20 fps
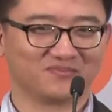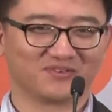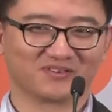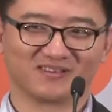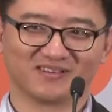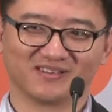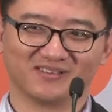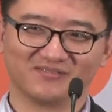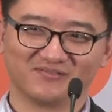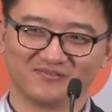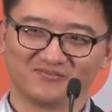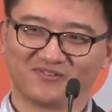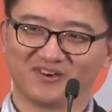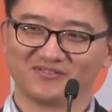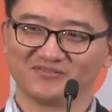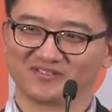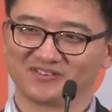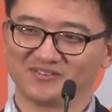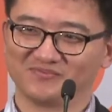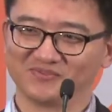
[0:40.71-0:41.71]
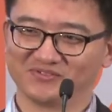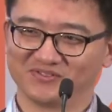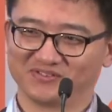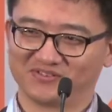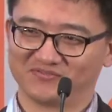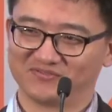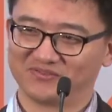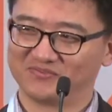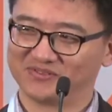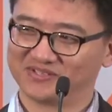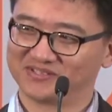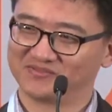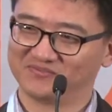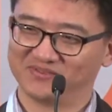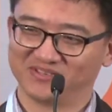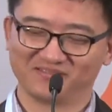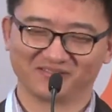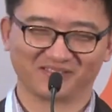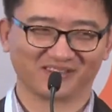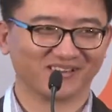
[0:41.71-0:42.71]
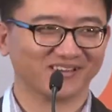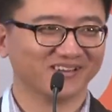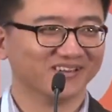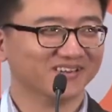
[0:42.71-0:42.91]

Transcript: okay? Why you come to the development summit, okay?